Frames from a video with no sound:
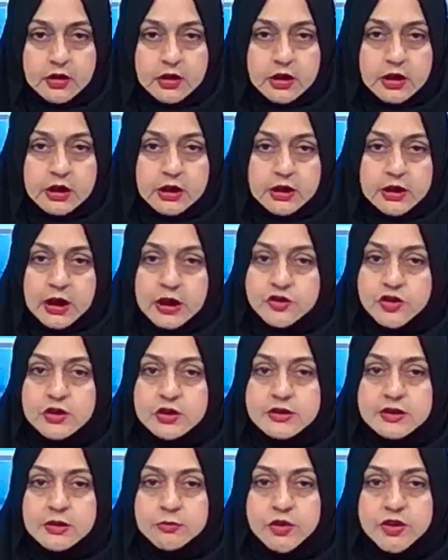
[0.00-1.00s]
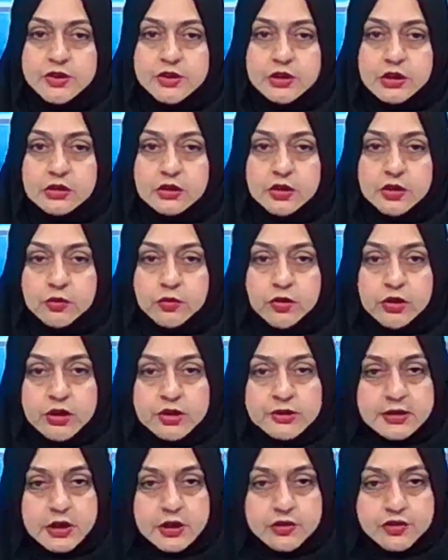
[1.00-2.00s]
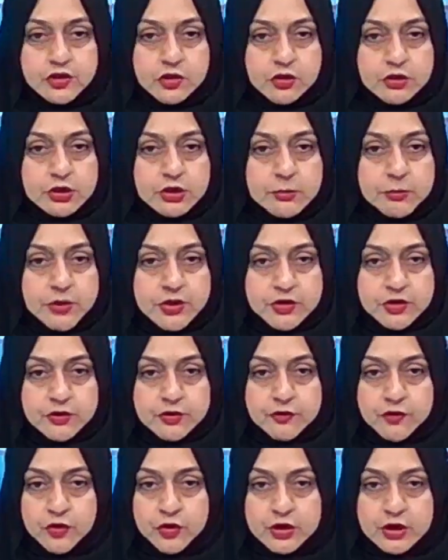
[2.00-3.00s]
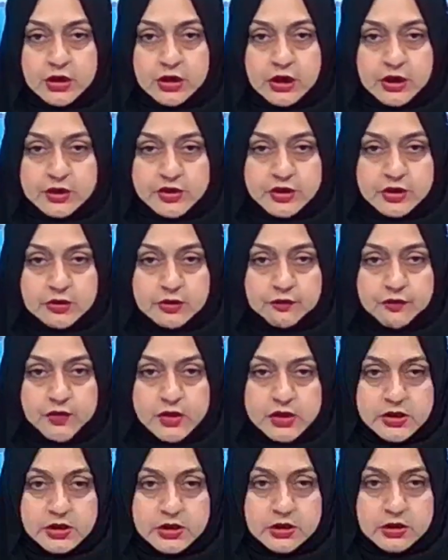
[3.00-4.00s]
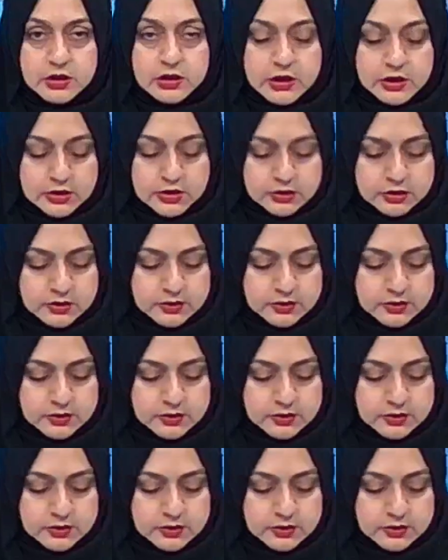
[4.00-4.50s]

National Assembly is continuing discussion on the budget for the next fiscal year.